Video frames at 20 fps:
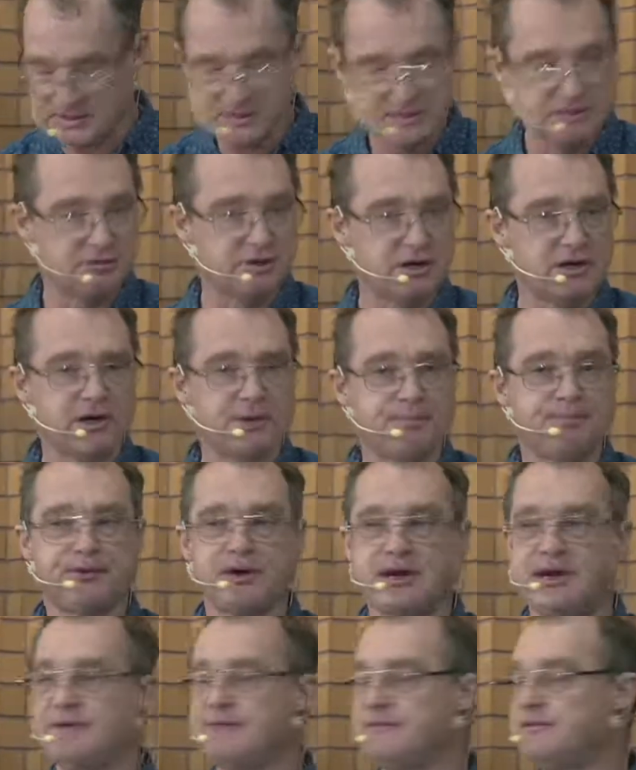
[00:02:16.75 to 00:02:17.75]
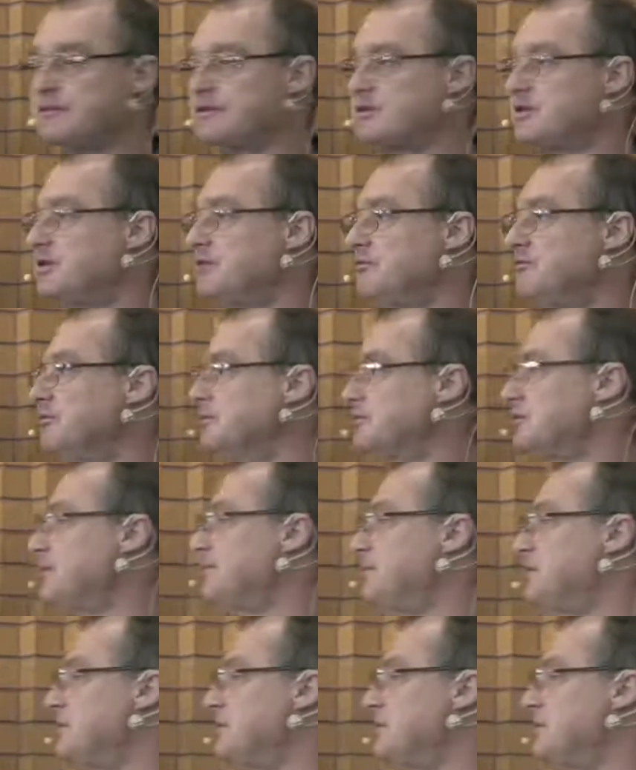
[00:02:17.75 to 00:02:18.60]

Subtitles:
So why don't I pray for us, and then we'll jump into